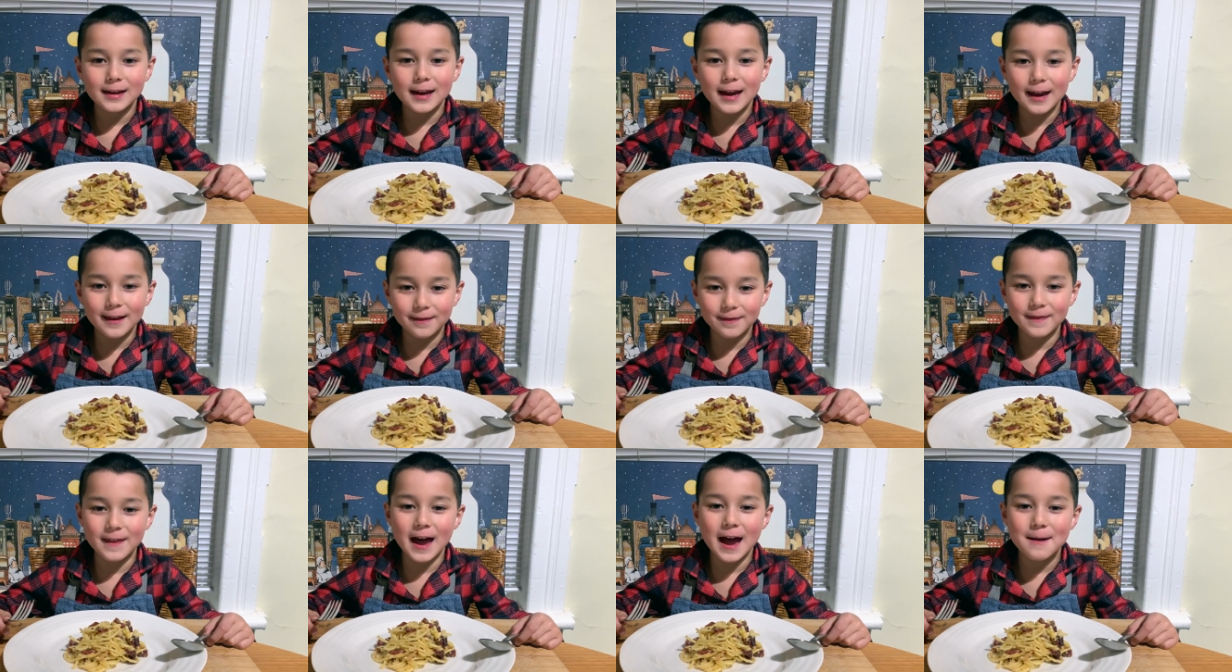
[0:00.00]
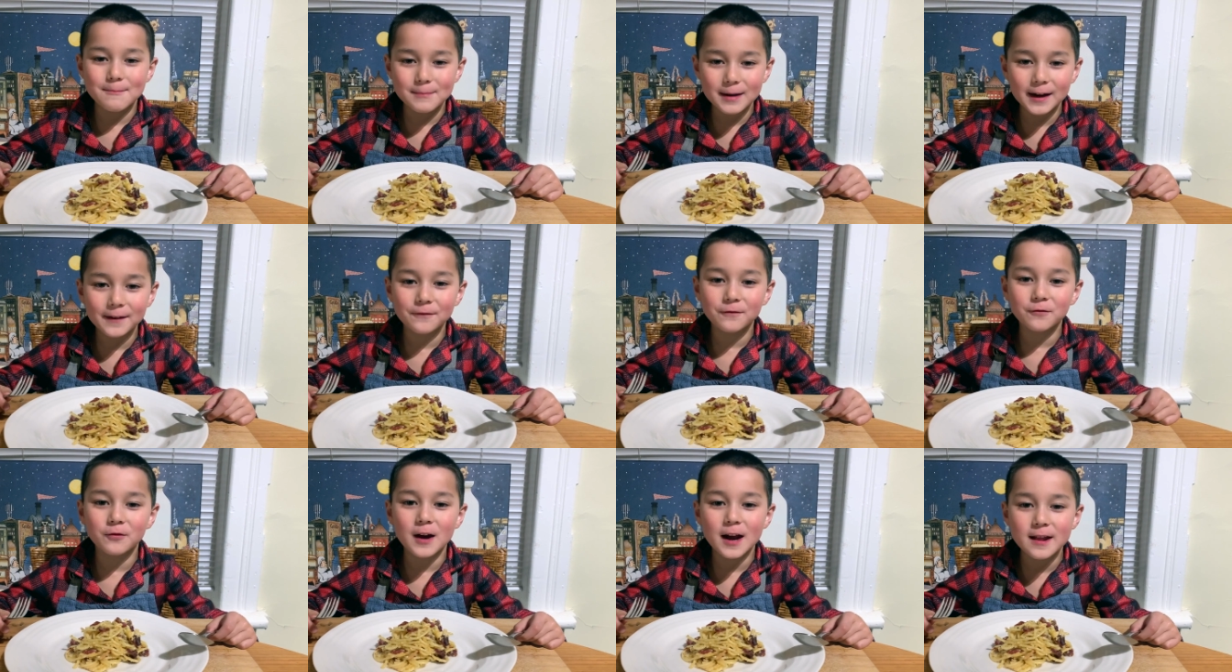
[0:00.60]
And that, my
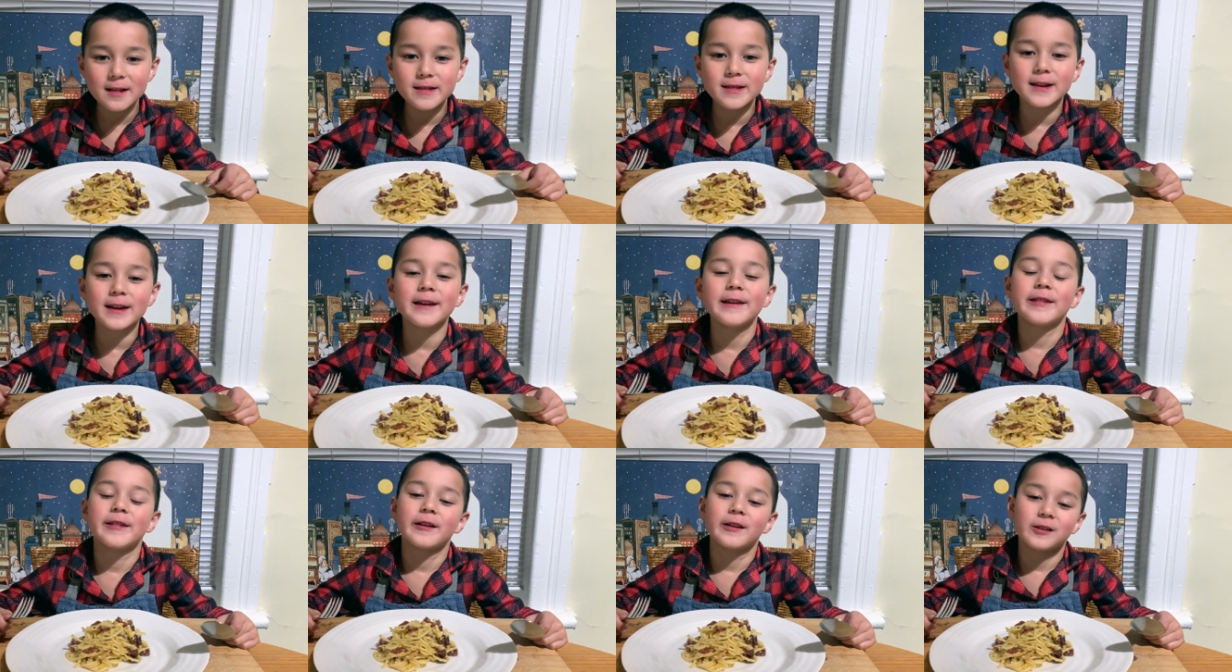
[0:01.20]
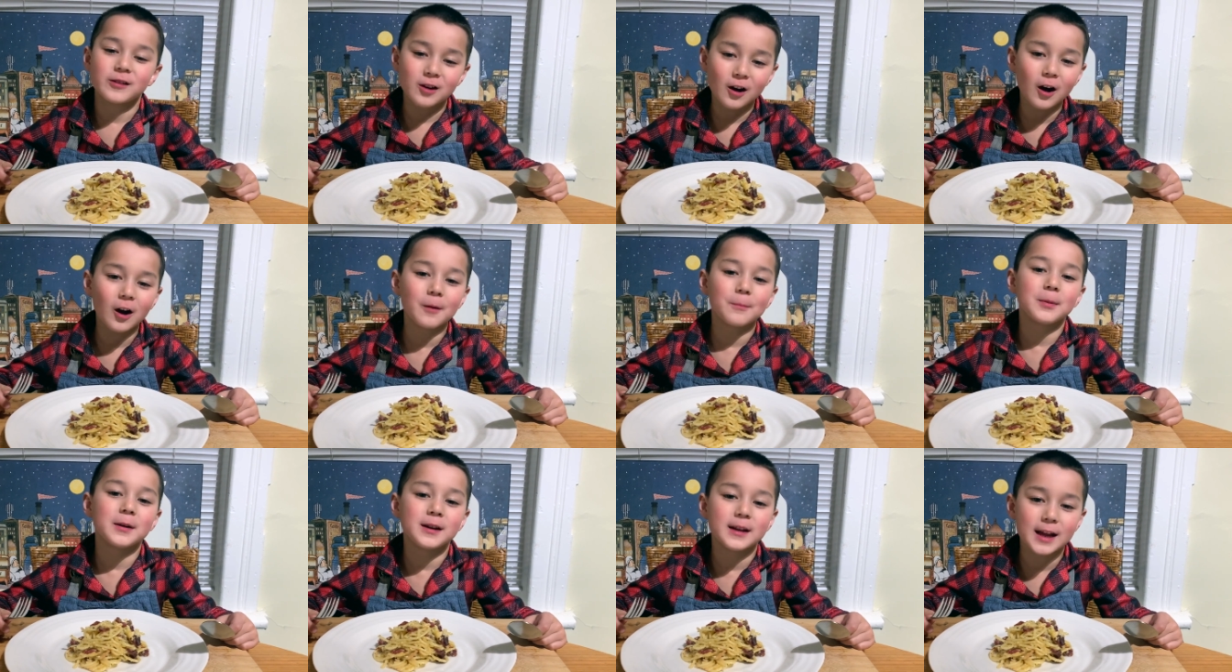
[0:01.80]
friends, is a
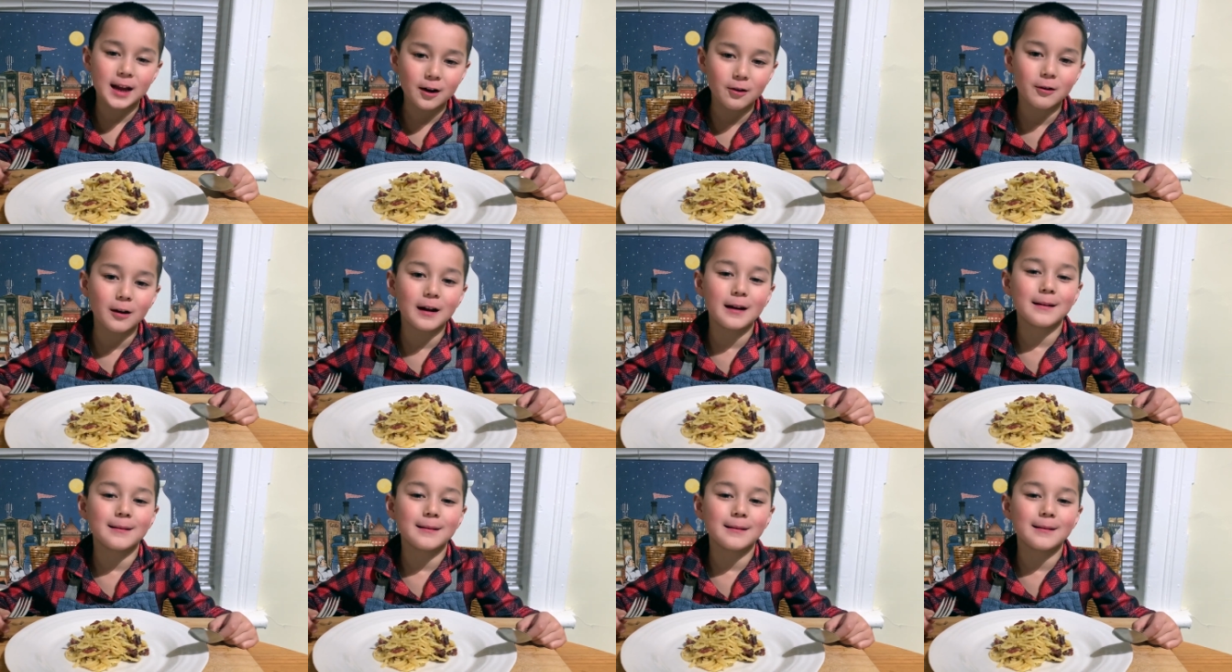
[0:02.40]
carbonara.